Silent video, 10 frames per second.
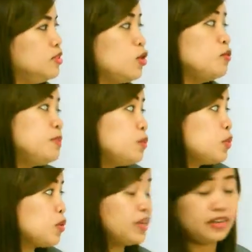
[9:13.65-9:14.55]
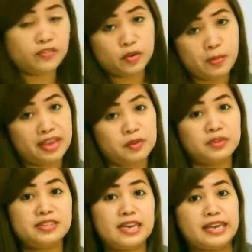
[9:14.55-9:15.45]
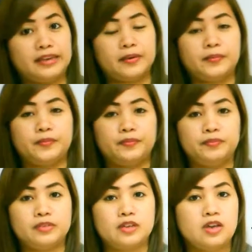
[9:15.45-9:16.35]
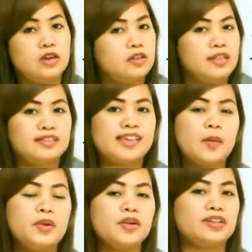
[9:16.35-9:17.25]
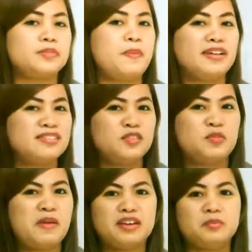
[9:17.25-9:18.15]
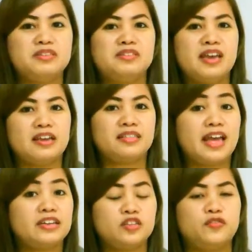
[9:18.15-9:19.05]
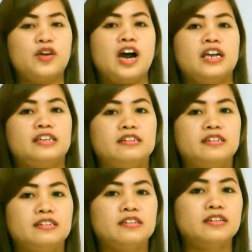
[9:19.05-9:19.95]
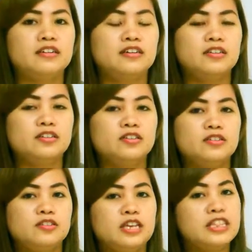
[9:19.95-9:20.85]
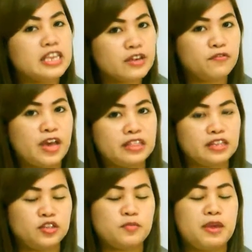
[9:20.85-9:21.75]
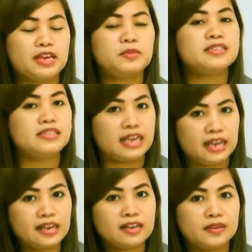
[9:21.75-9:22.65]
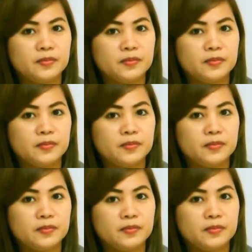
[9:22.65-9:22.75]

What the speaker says: Don't be worried if you make a mistake. The examiner expects you to make a mistake, that is fine. In the event that you make a mistake,